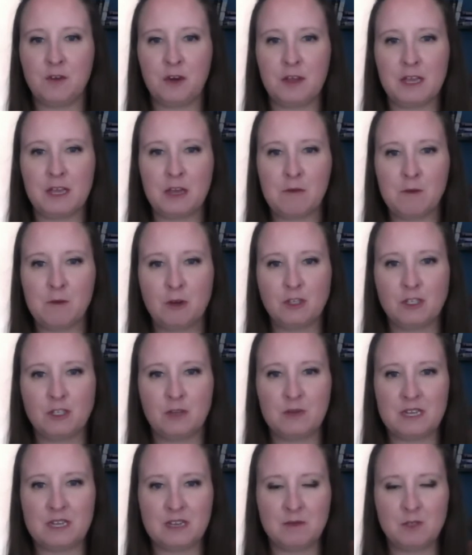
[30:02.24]
like emotional
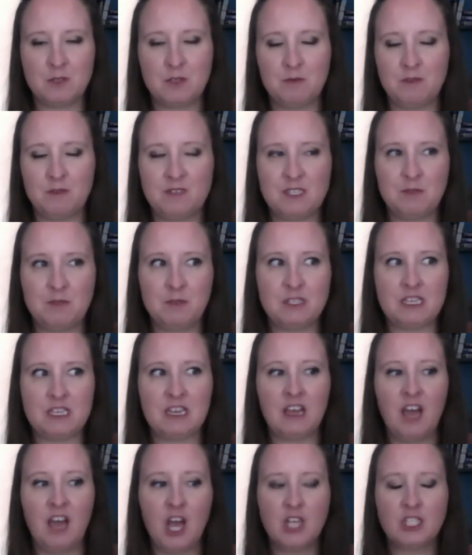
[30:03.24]
when it comes to movies and
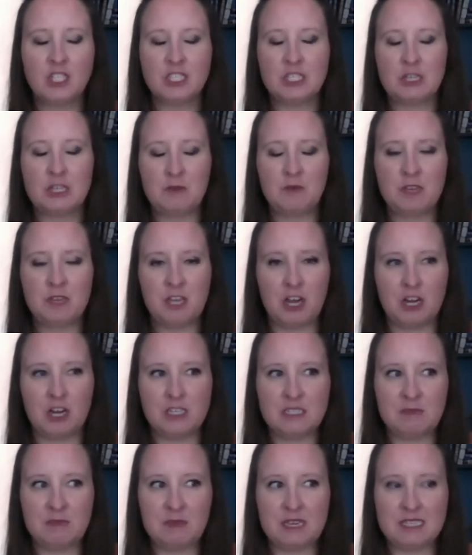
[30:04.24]
music. So it's really hard
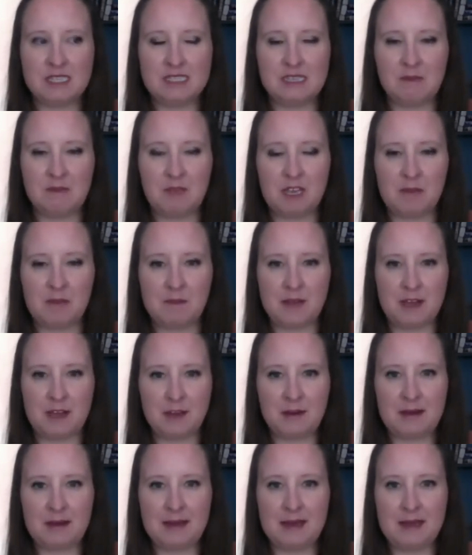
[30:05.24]
to make it seem like I'm not
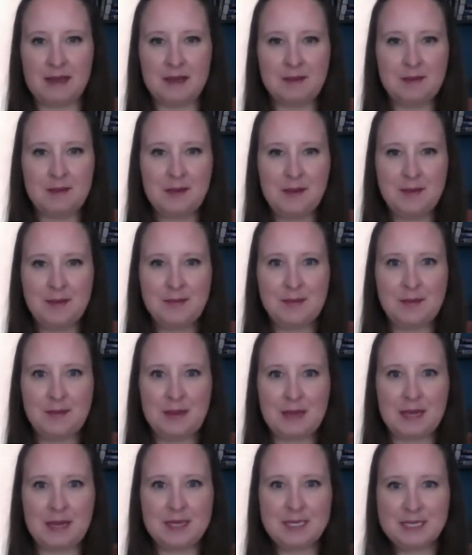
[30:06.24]
crying. So
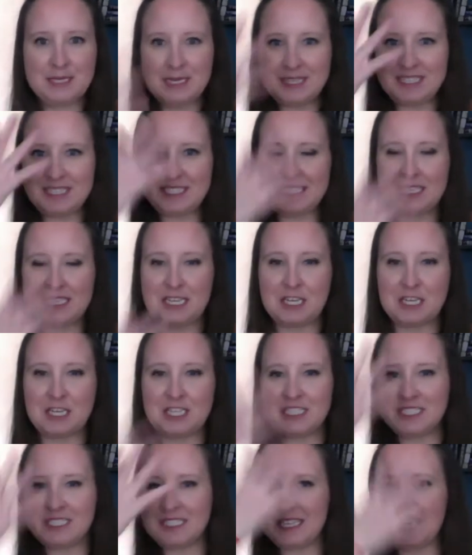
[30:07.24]
like I just let the
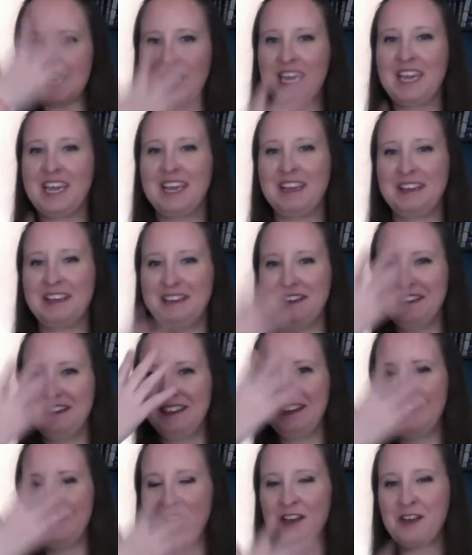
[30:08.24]
tears like
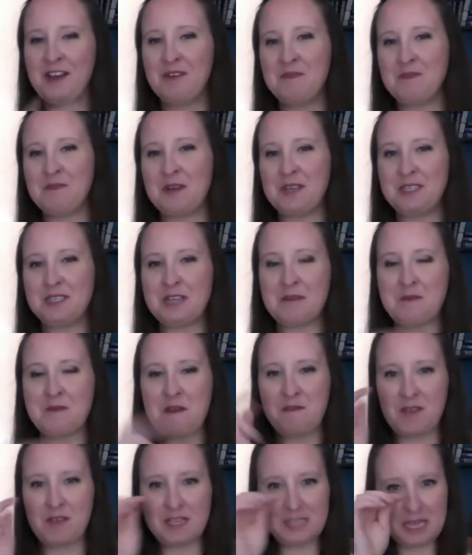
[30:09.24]
run down my
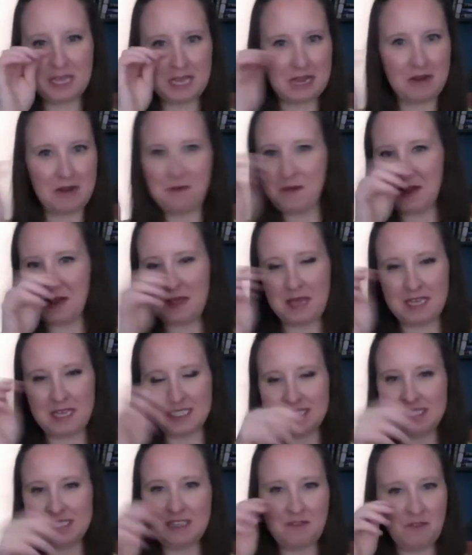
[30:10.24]
face. Like I don't want to like
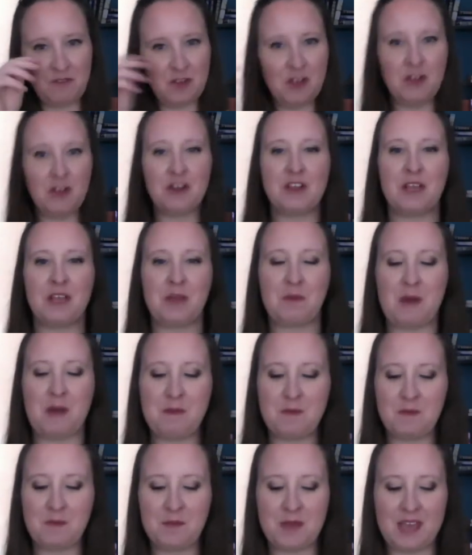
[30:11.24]
sniffle or like wipe
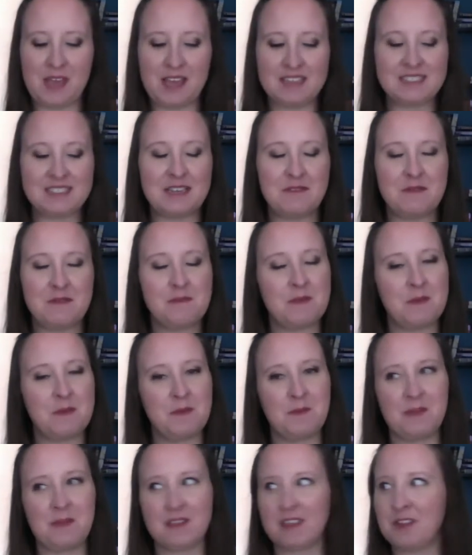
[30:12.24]
them away because I don't want
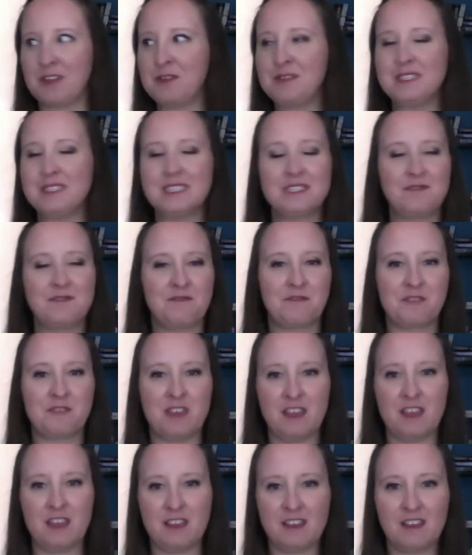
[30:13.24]
people being like, who's this
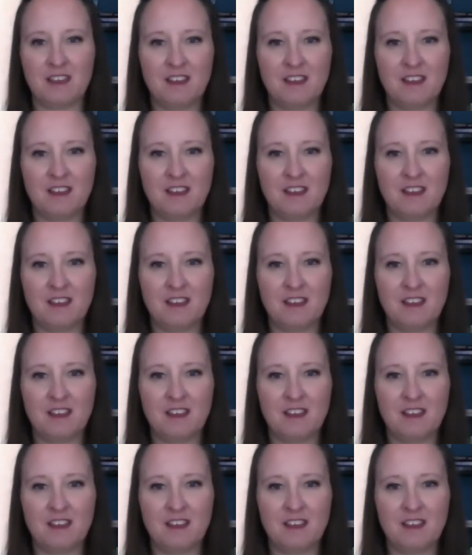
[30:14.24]
freak